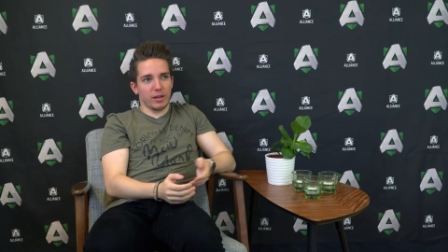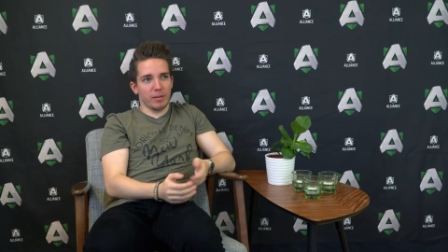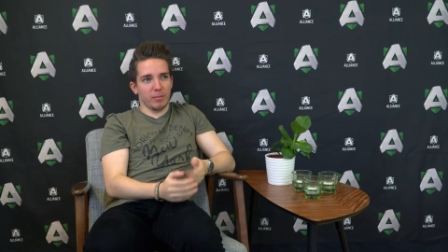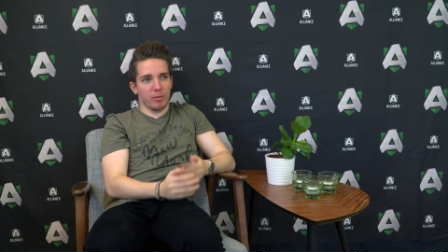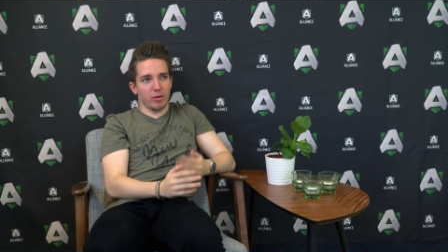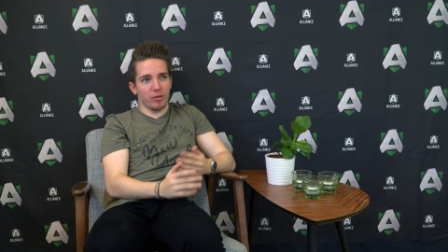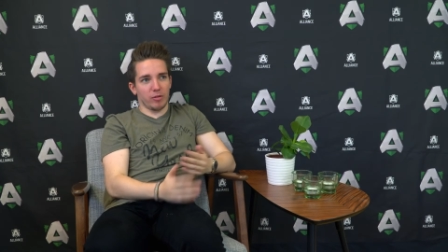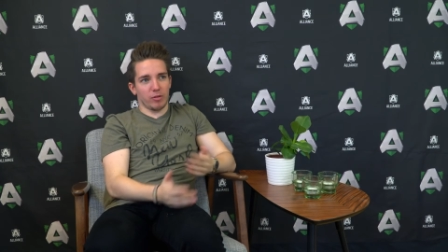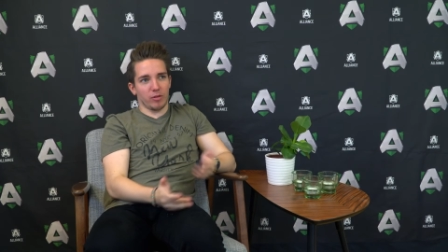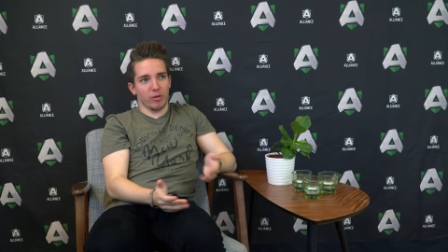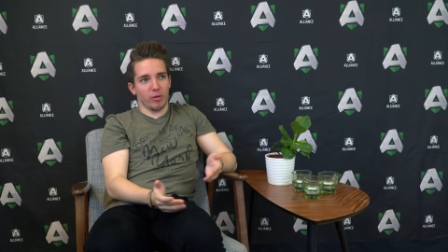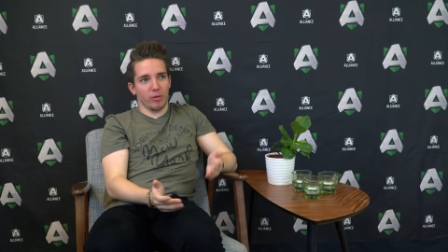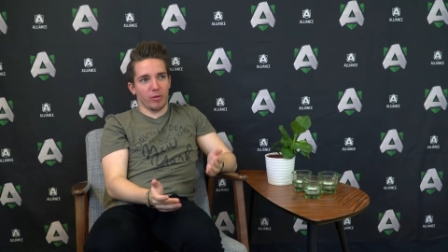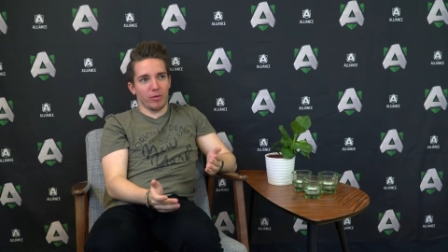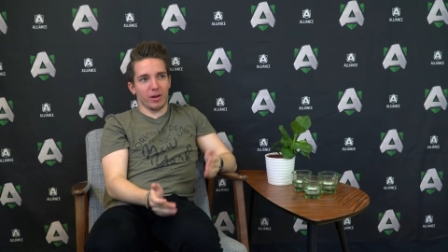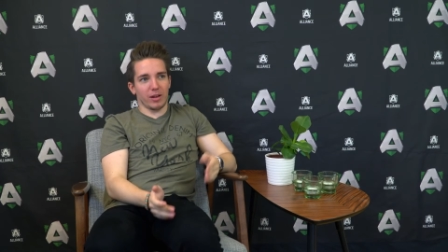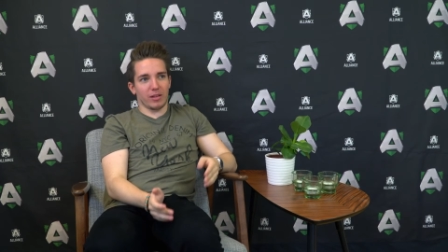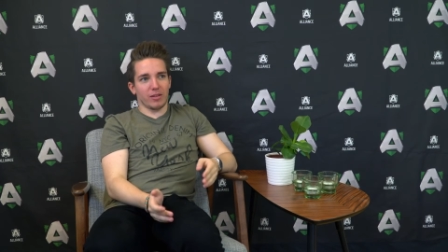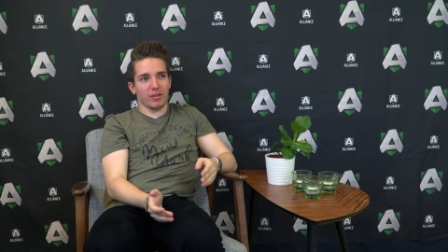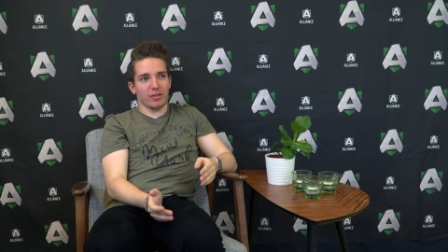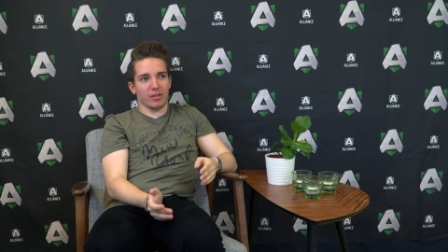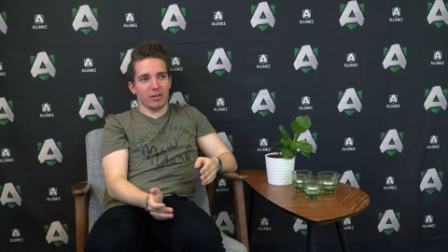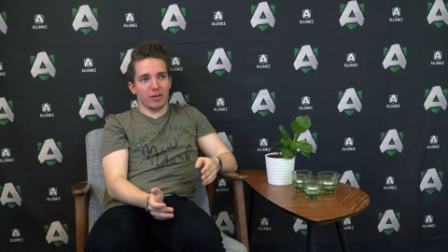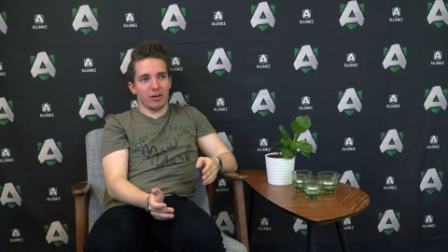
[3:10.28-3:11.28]
the most
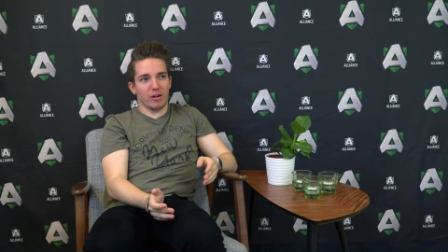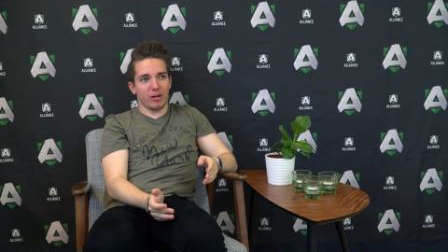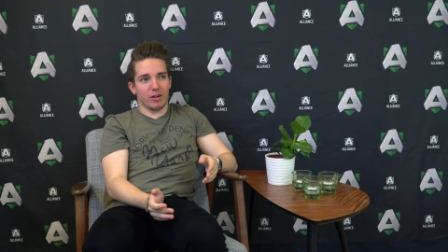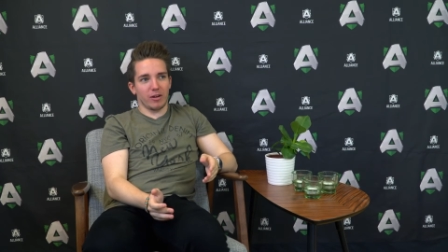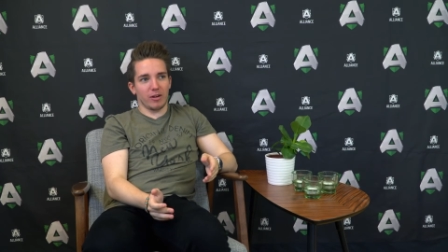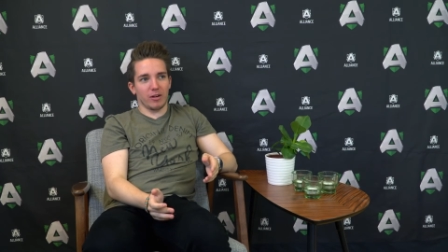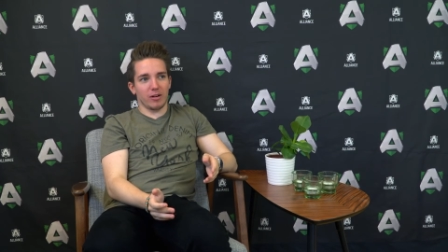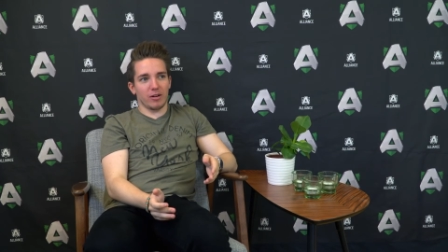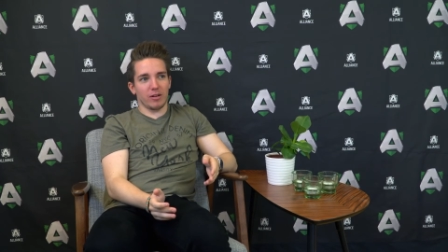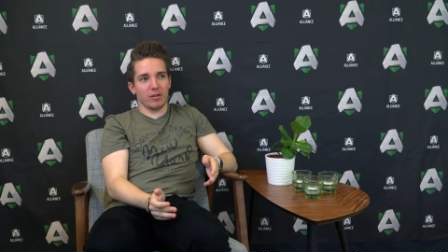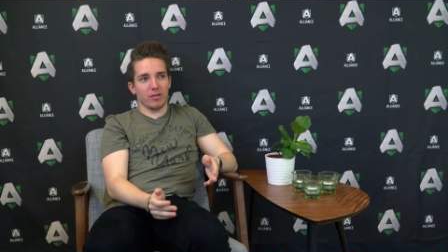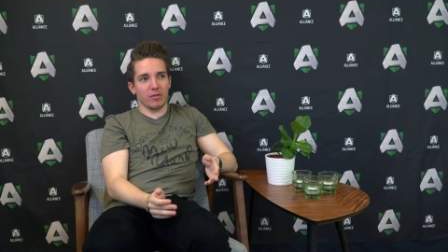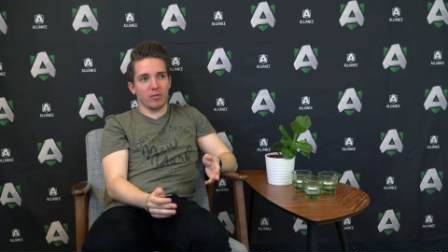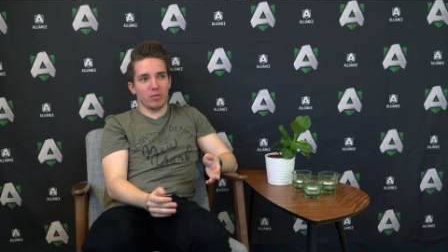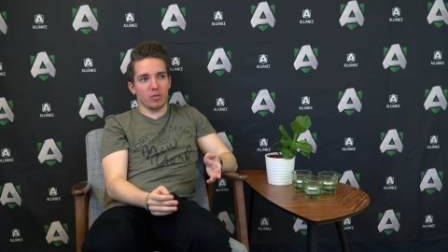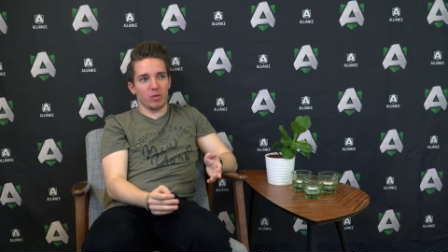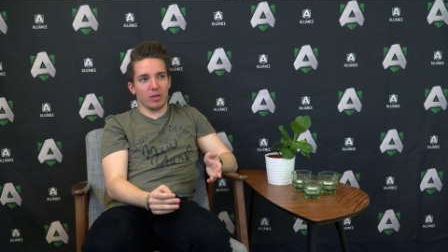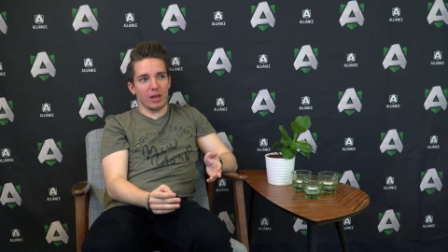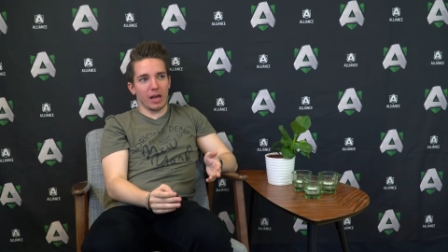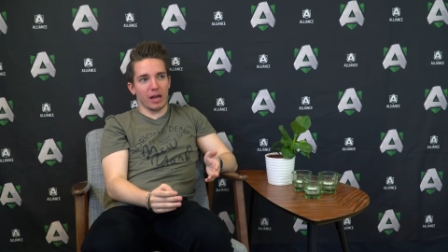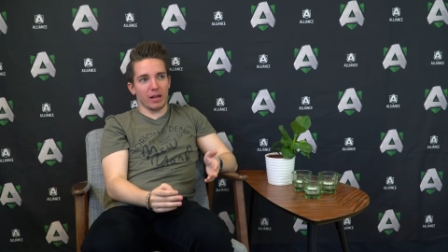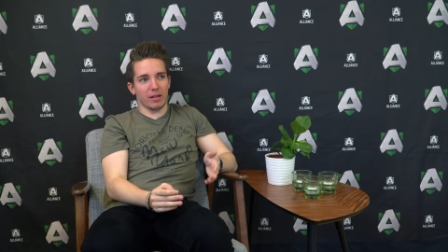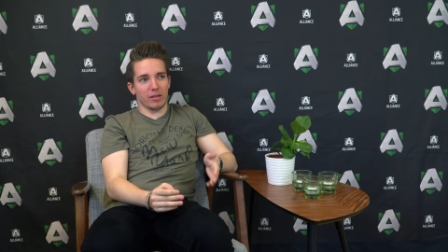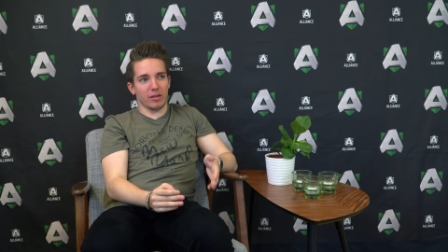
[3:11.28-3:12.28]
overrated card
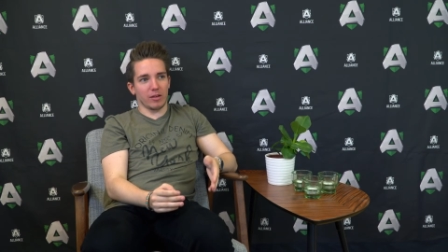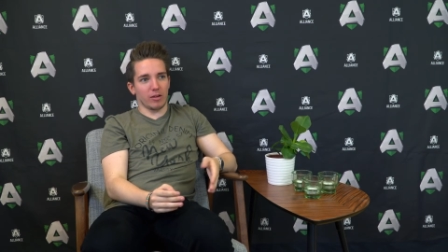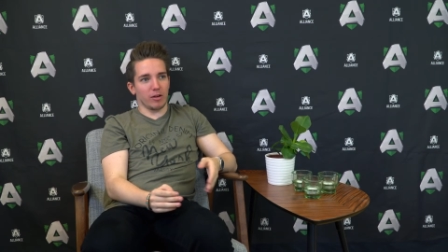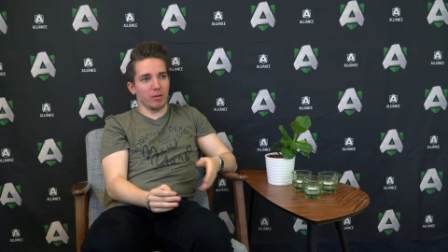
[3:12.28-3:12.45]
that the